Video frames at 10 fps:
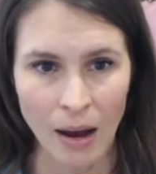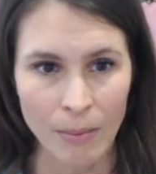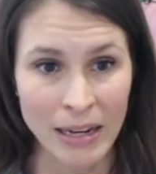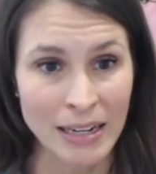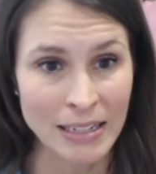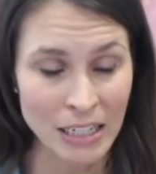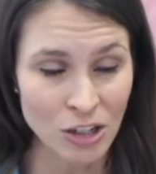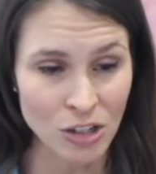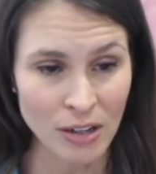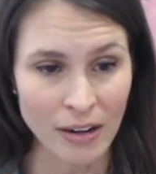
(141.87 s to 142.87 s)
In
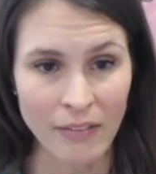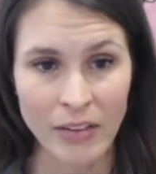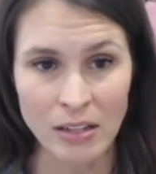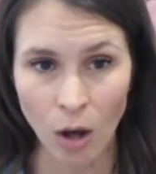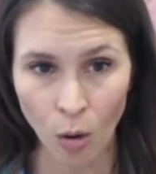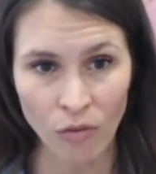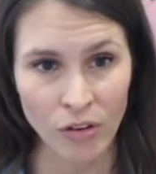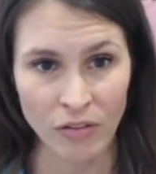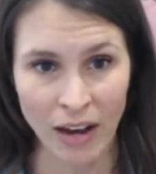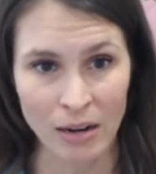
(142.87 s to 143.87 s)
addition, this whole
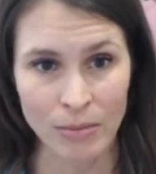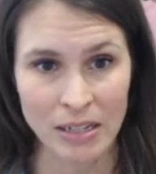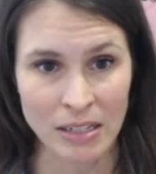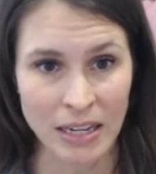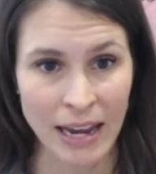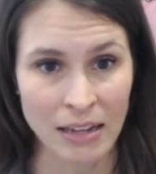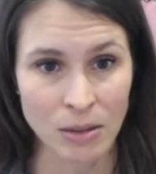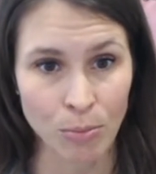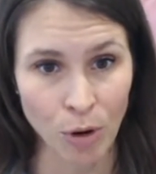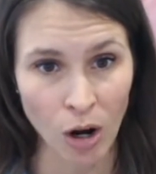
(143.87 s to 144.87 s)
food vitamin C has a
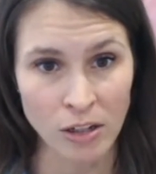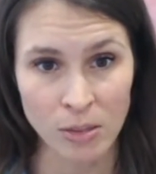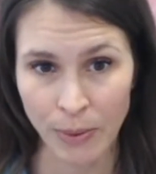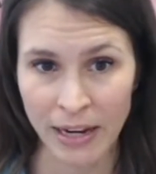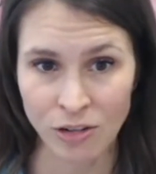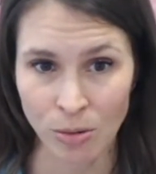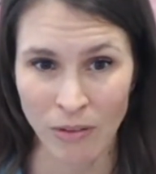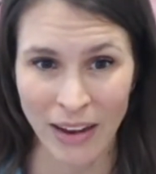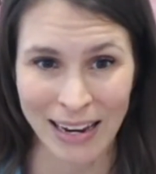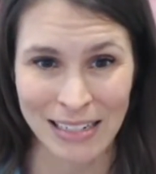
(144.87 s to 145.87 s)
broad spectrum
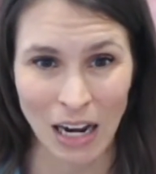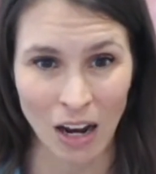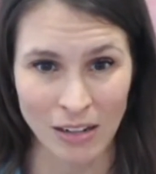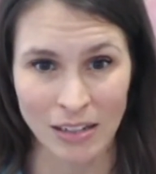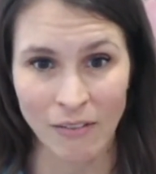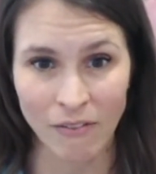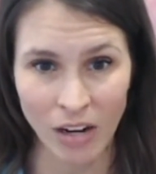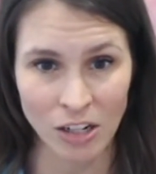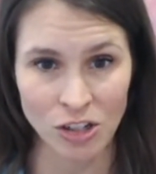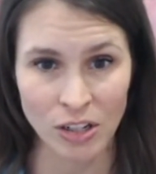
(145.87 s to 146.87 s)
of antioxidant
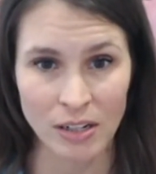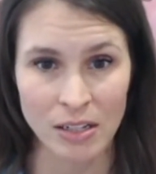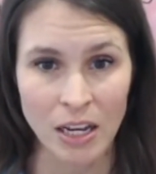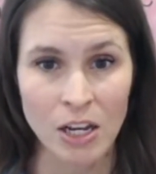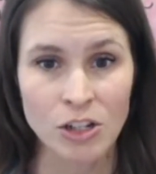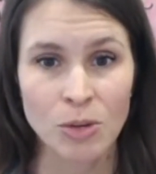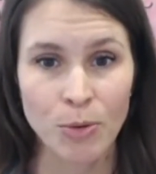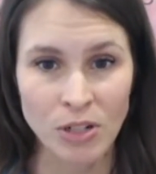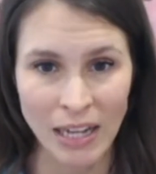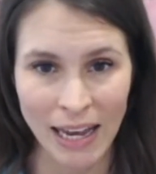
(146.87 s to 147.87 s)
functions to
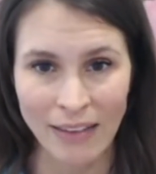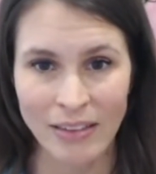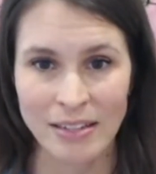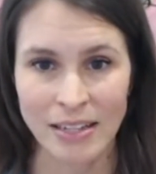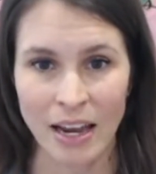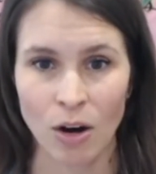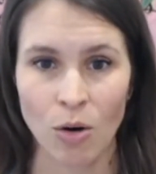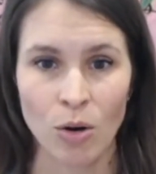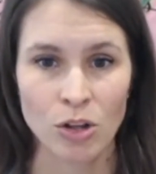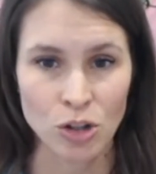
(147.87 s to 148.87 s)
protect the
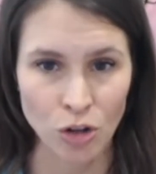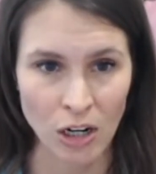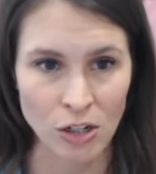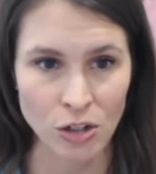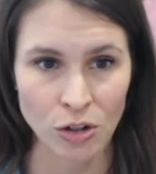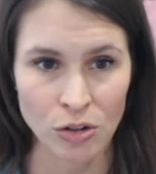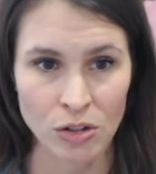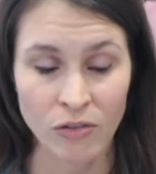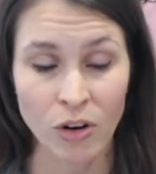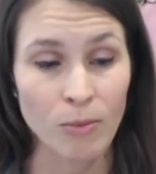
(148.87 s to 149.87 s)
cell structures
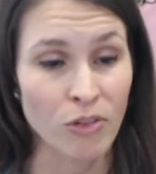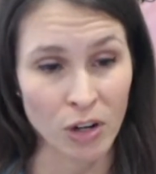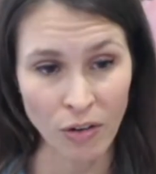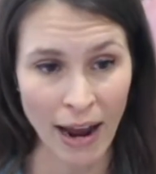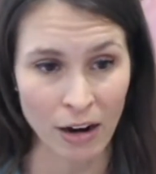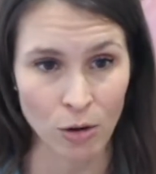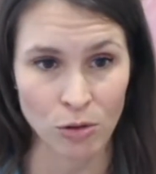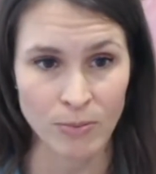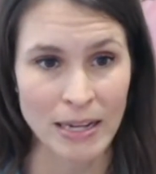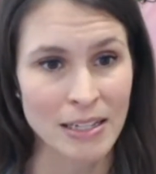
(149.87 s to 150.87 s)
from free
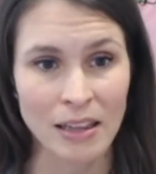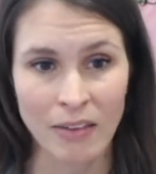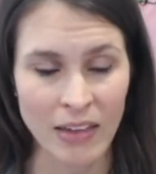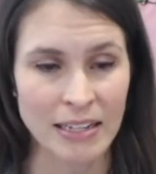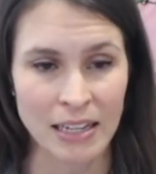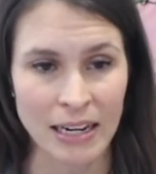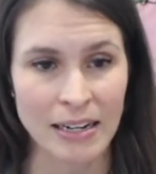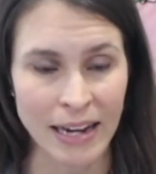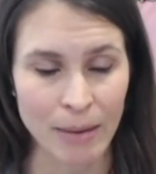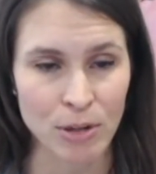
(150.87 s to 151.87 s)
radicals, basically things that can
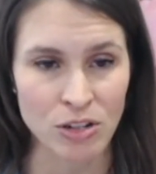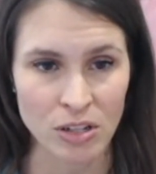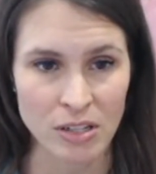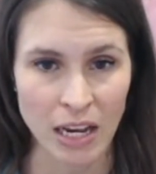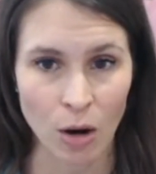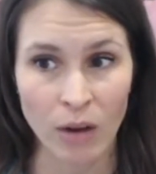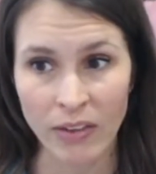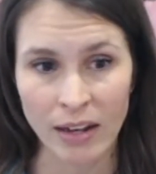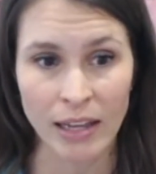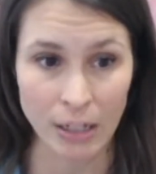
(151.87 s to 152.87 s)
damage the cell and
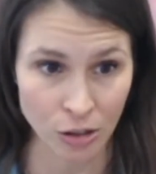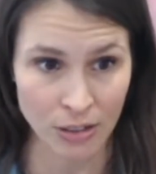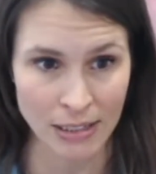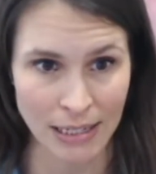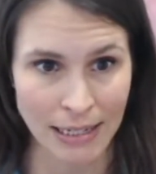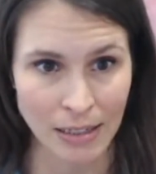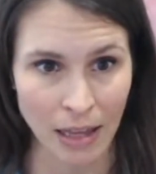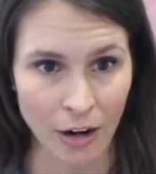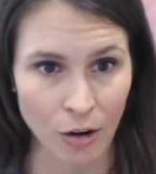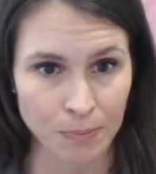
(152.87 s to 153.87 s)
then lead to disease
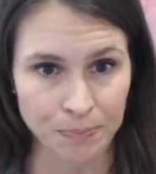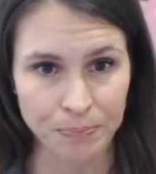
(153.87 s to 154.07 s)
later.